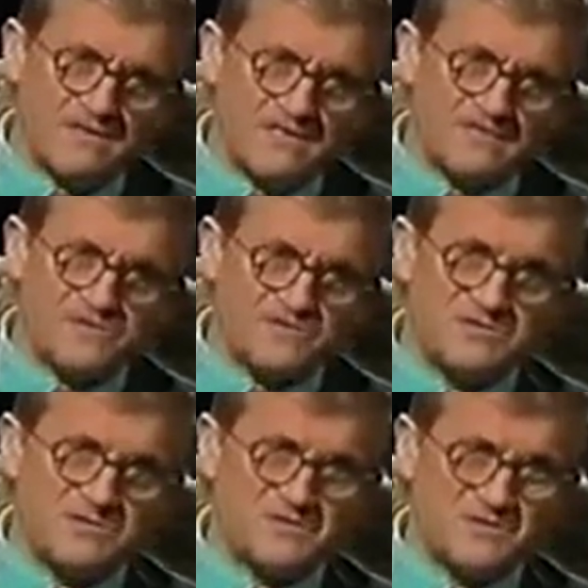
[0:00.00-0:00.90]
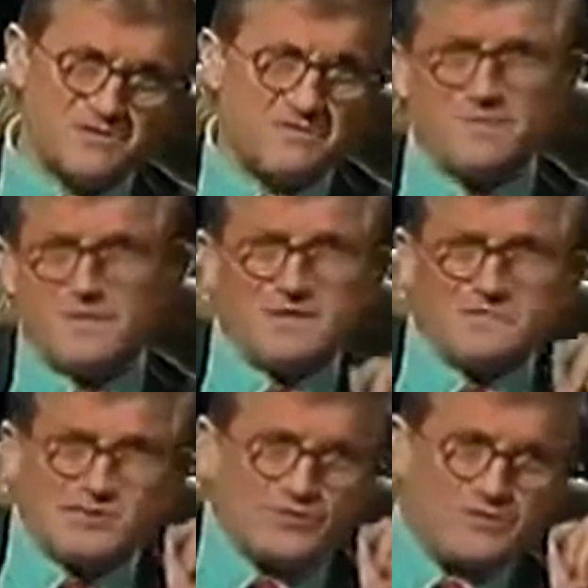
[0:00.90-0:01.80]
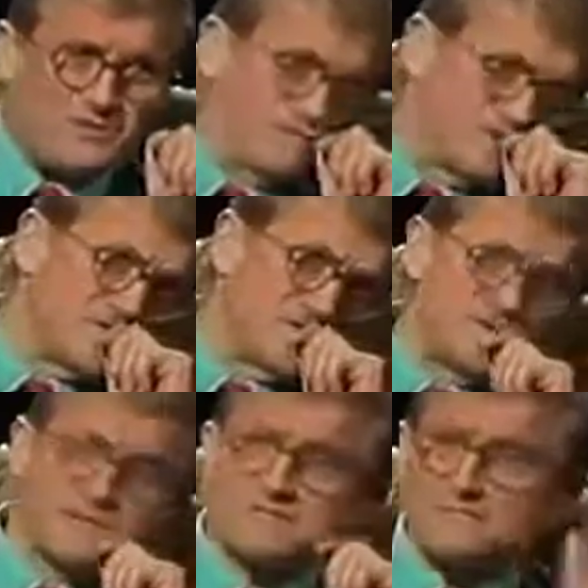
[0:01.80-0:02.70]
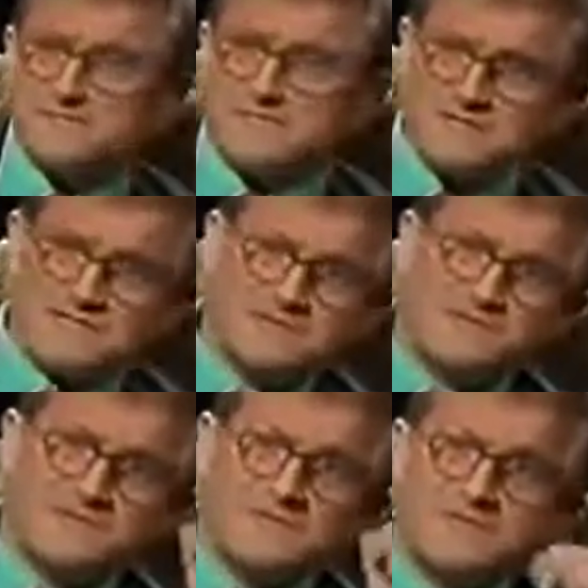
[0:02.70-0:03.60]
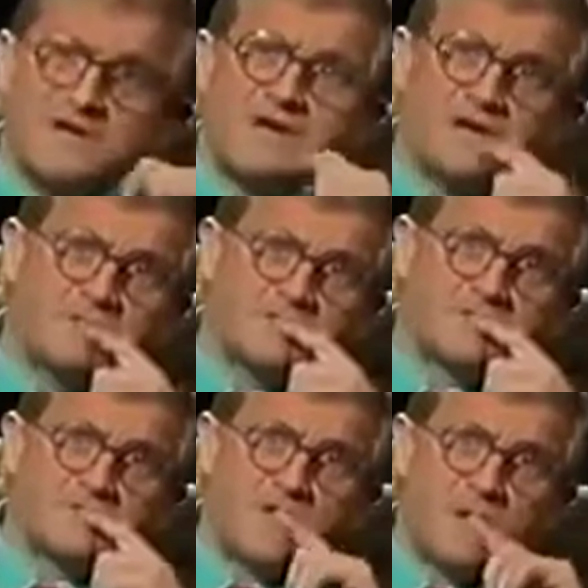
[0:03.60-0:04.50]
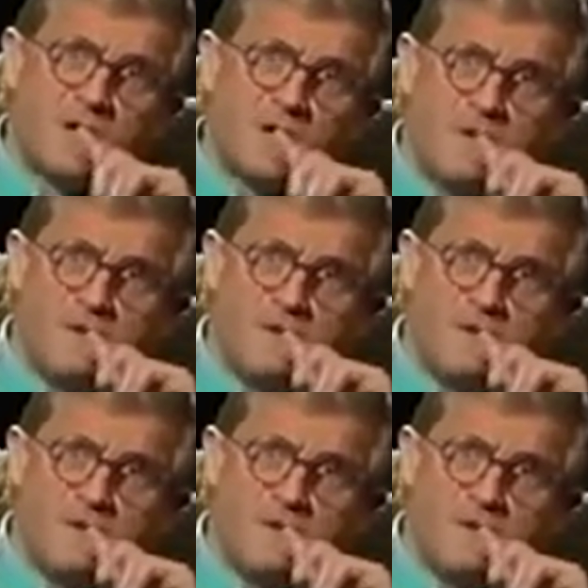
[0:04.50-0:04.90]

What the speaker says: it's just I mean, I'm sure it was circumstances of the time and so on.